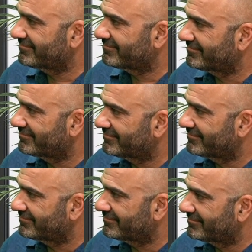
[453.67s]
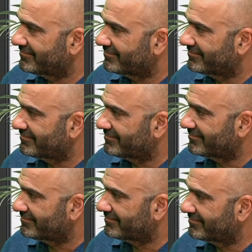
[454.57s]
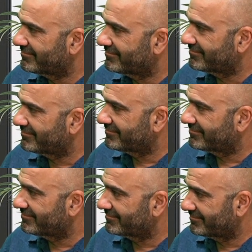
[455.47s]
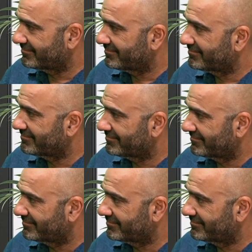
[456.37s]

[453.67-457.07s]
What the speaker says: This person isn't speaking.